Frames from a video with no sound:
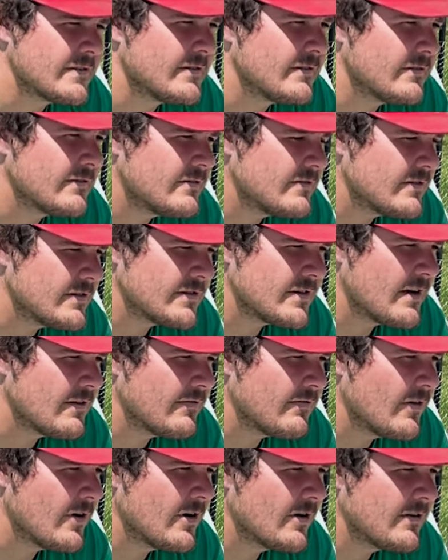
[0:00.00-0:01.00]
and just have
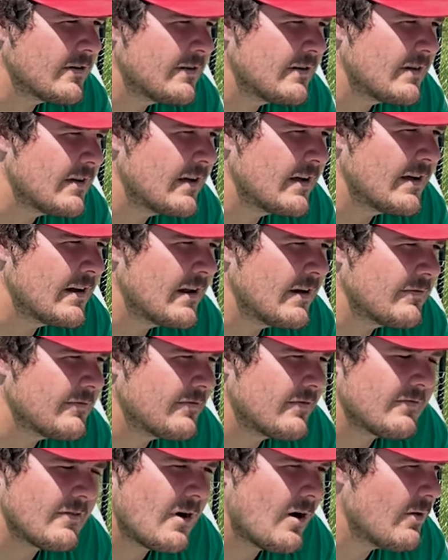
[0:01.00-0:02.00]
fun. And
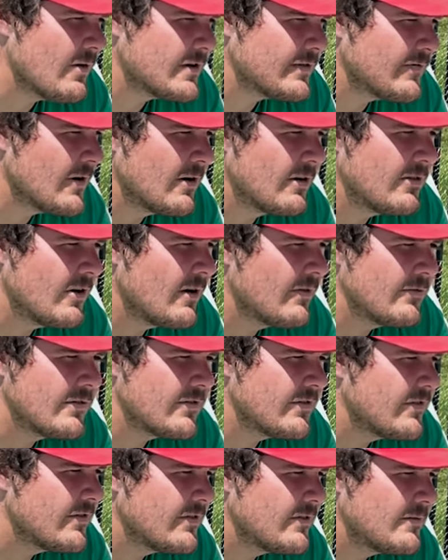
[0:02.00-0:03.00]
I've always fell in love
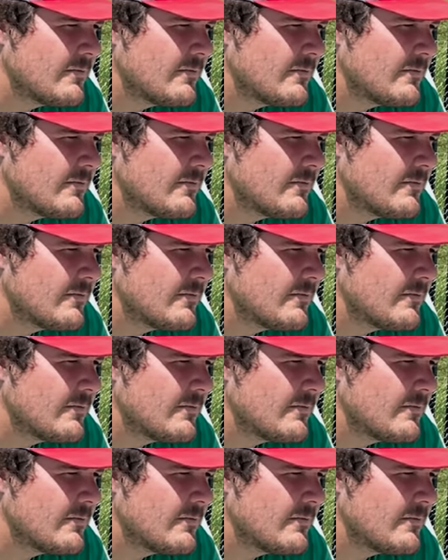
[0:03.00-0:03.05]
with